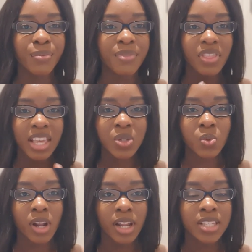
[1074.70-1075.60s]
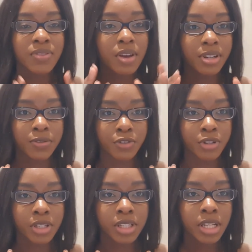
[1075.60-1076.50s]
This one is very
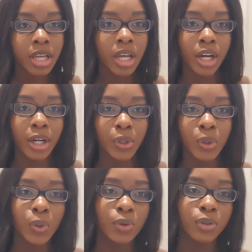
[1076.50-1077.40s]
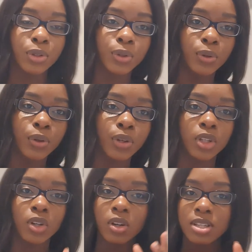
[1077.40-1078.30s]
different. You do
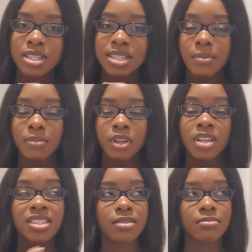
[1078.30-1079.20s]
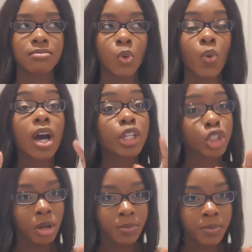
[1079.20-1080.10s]
your
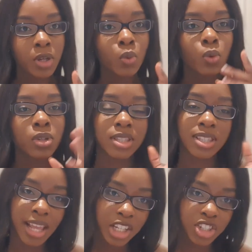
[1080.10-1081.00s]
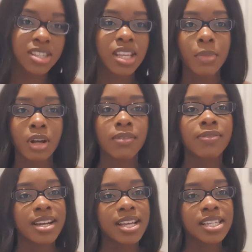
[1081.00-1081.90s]
workshop slash seminar
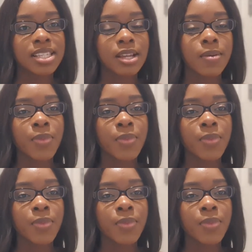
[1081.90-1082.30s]
first.